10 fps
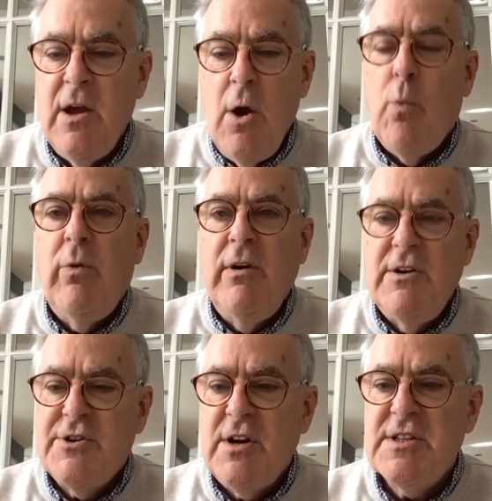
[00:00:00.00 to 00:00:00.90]
We're
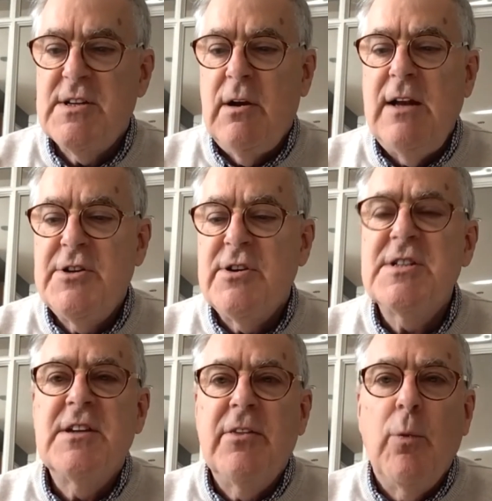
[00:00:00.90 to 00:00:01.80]

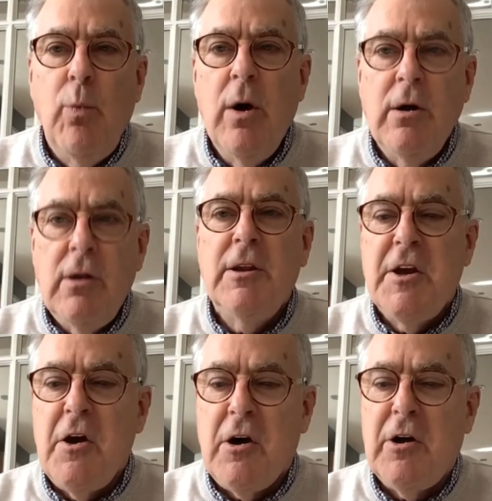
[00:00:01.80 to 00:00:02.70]
entrusted the world
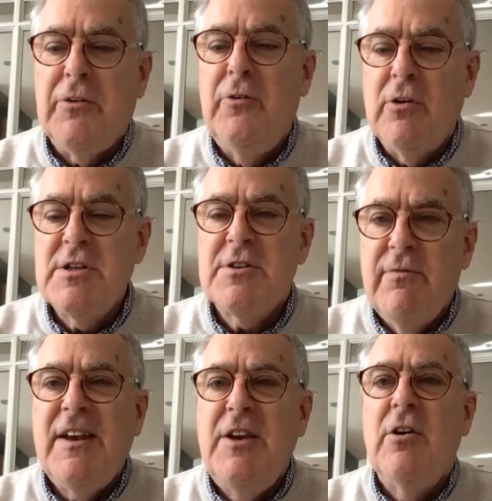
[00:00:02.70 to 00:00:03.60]
yard, not just the
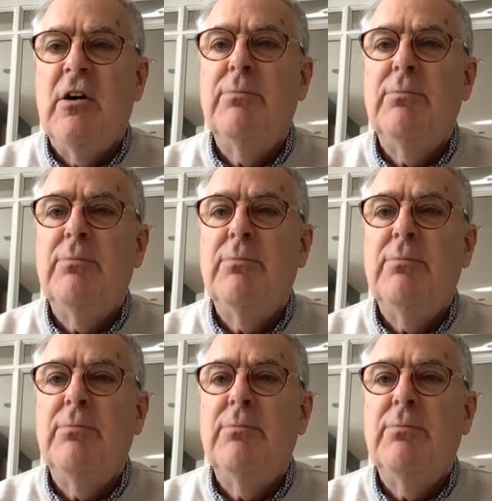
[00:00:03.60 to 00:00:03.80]
vineyard,